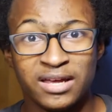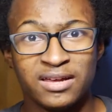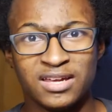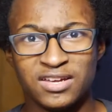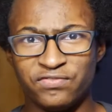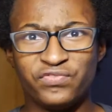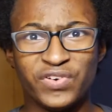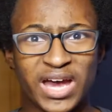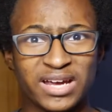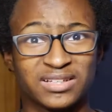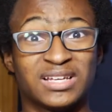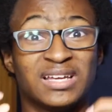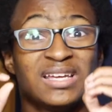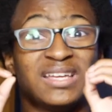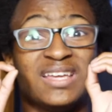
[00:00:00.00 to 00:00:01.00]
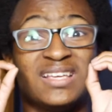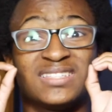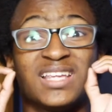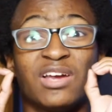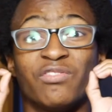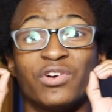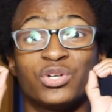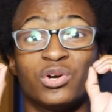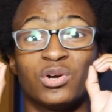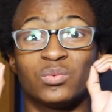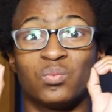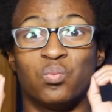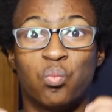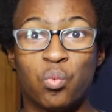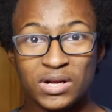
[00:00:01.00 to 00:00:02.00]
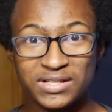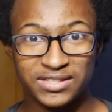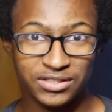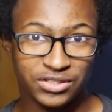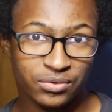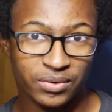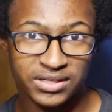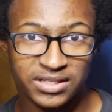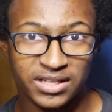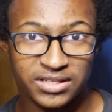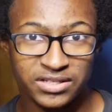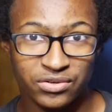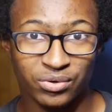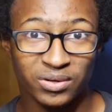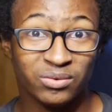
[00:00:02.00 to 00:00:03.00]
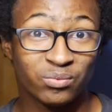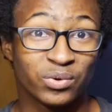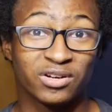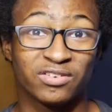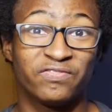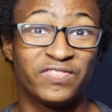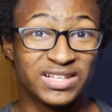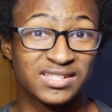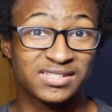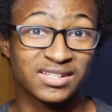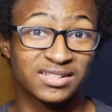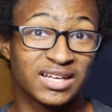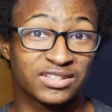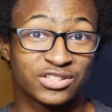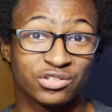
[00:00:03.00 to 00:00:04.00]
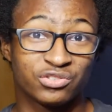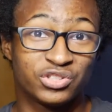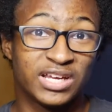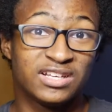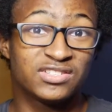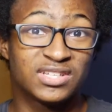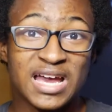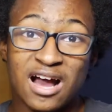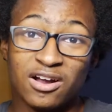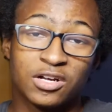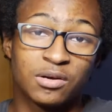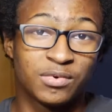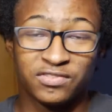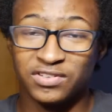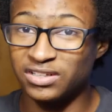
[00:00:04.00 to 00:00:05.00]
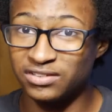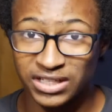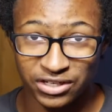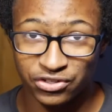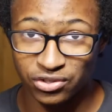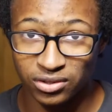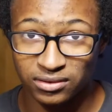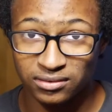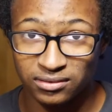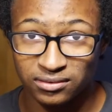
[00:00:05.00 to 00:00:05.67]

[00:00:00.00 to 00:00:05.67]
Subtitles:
In fact, it has never occurred once in US history where a faceless elector changed the outcome of the election.